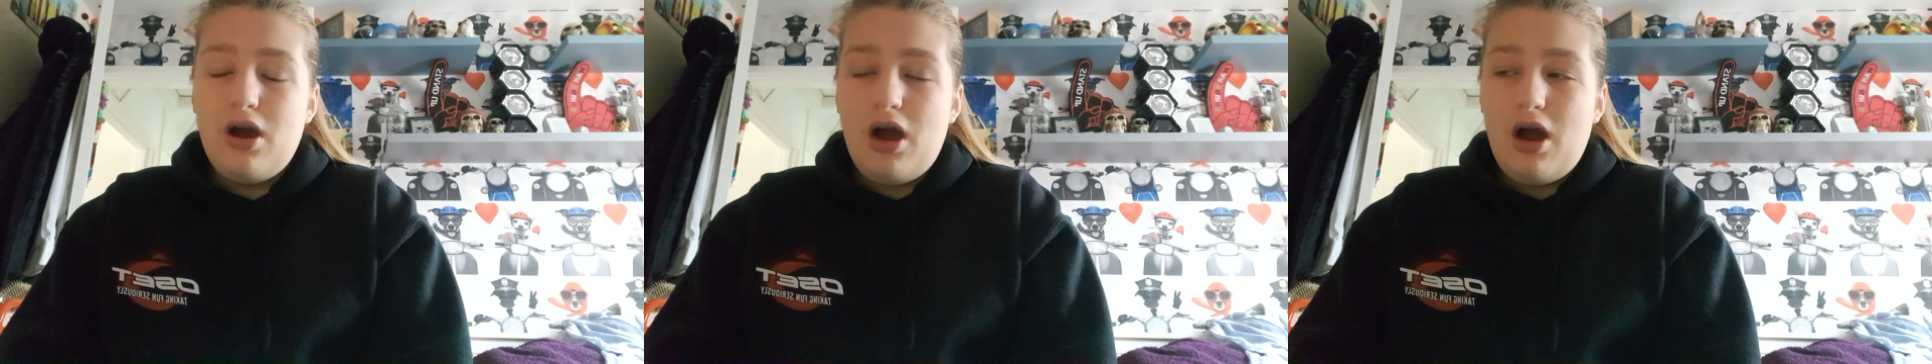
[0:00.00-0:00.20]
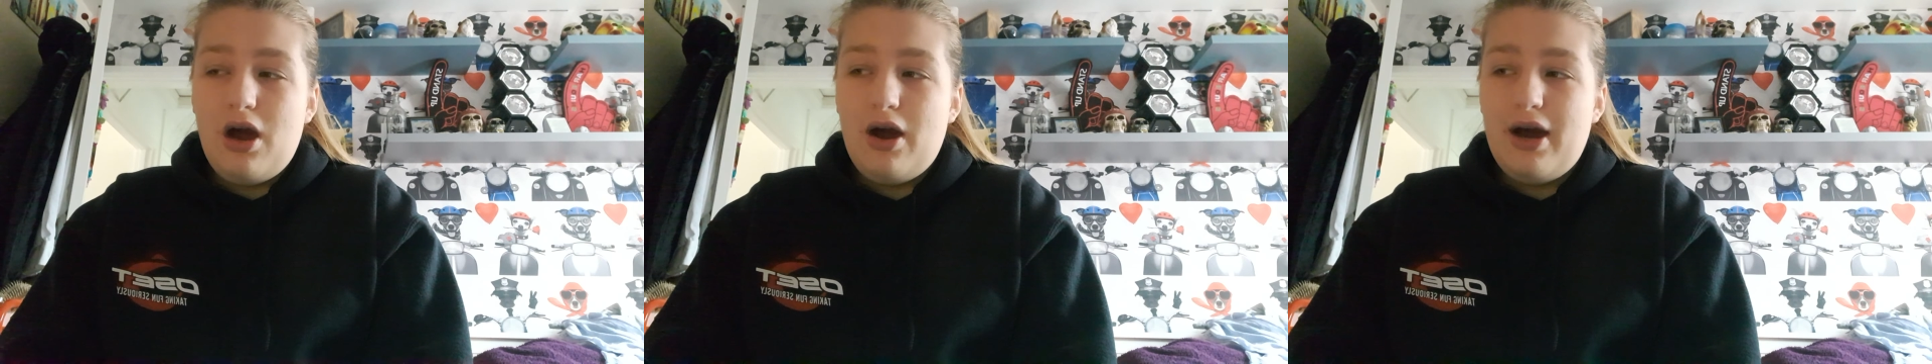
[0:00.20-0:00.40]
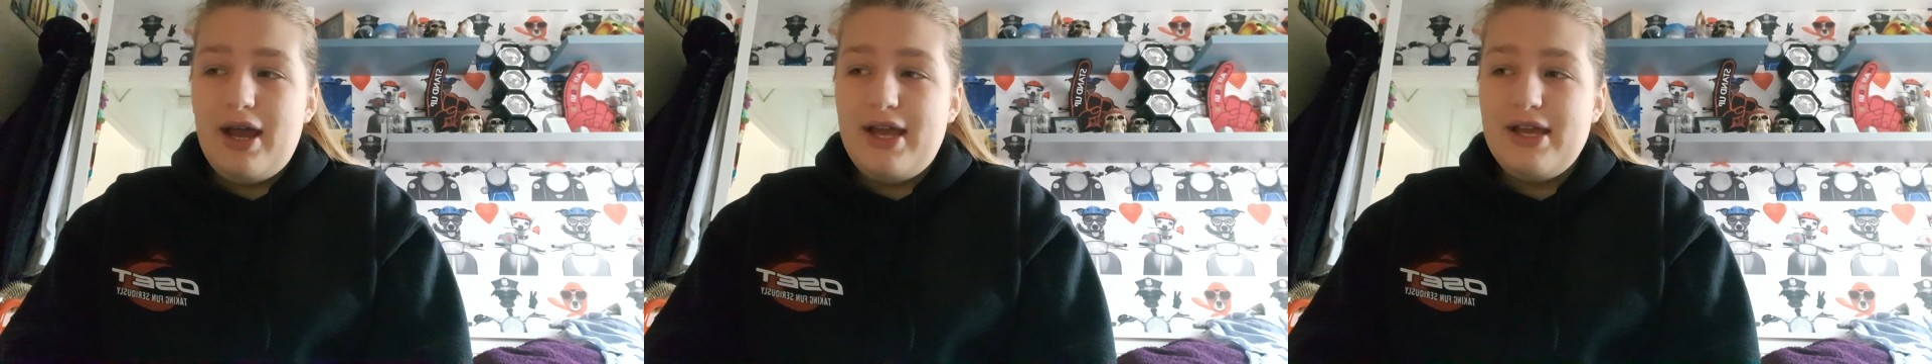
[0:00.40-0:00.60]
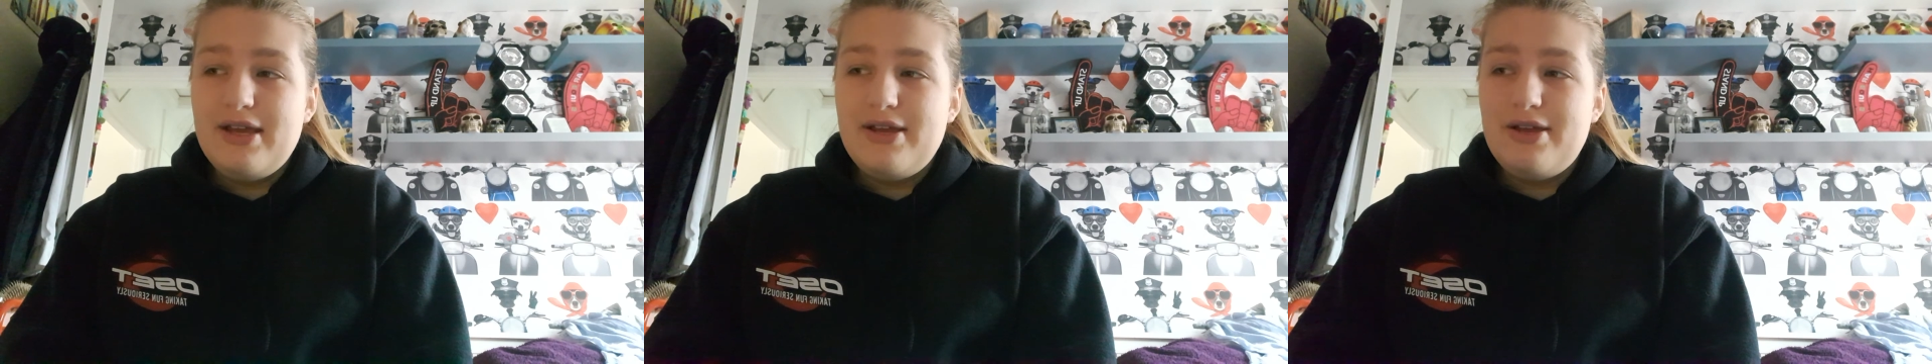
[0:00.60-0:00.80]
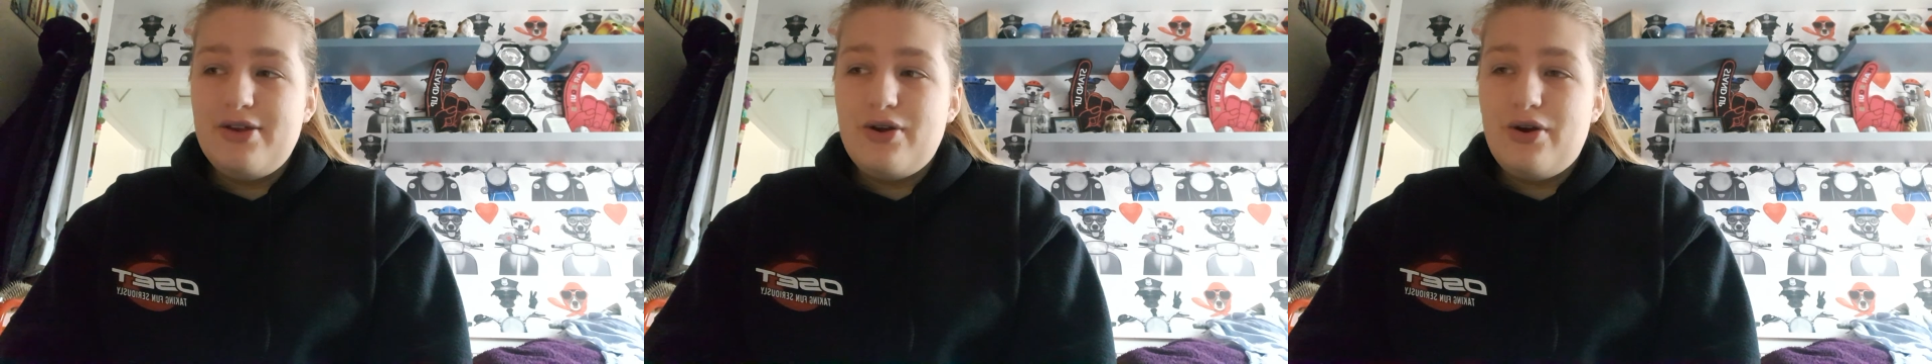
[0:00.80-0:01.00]

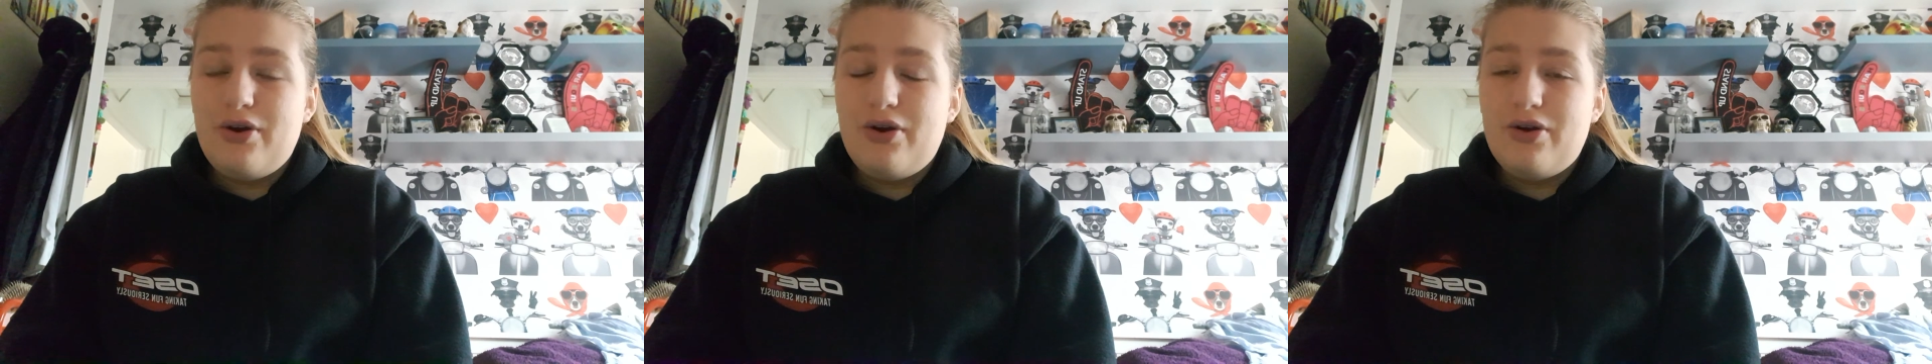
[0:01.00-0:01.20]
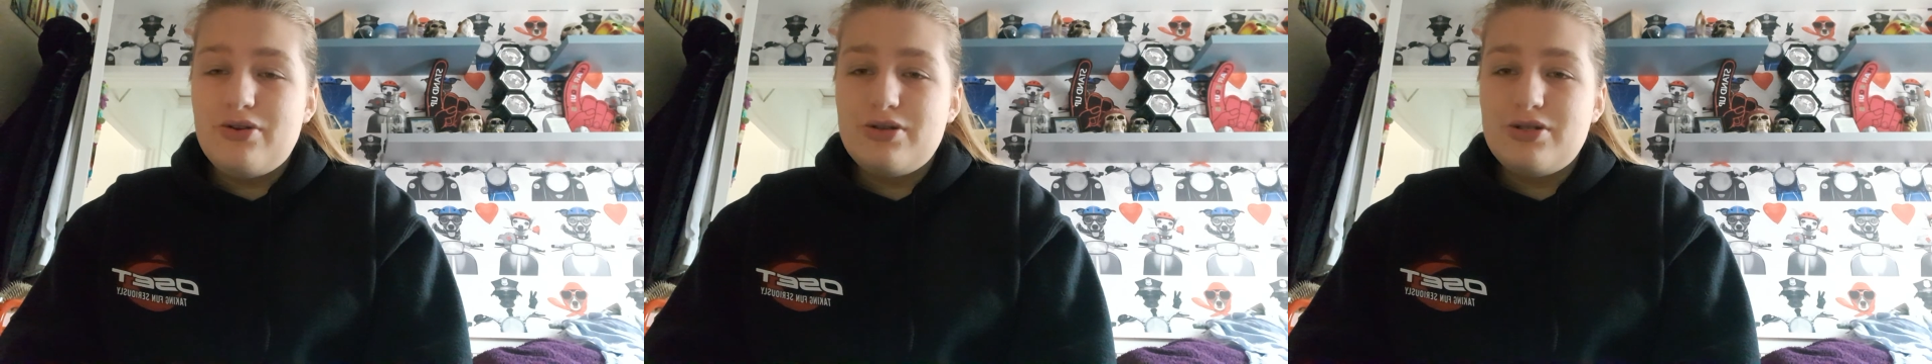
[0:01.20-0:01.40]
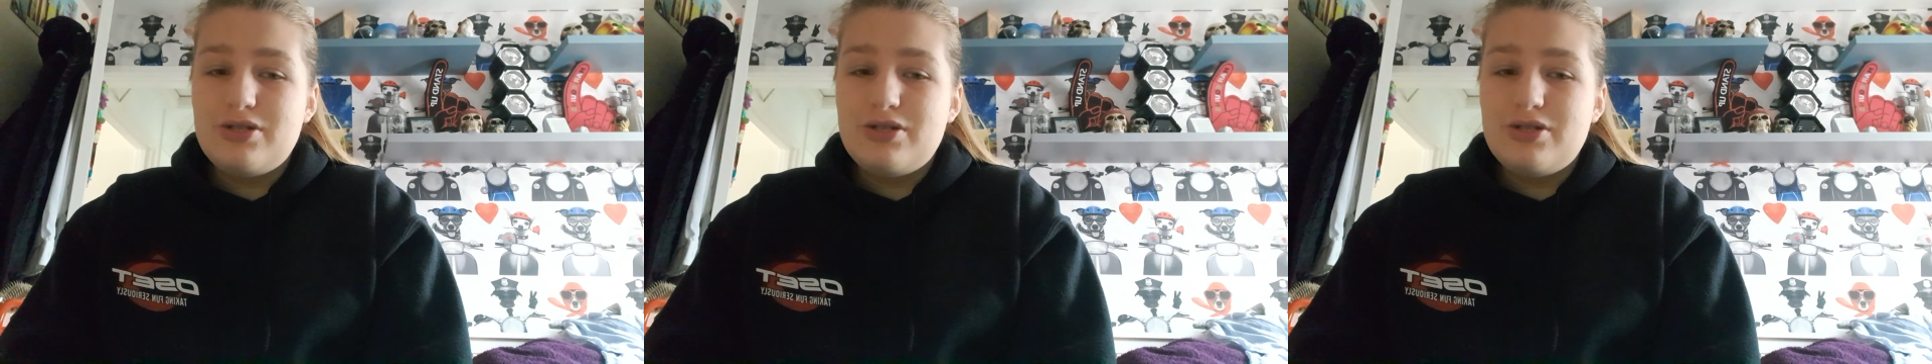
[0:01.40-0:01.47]
I got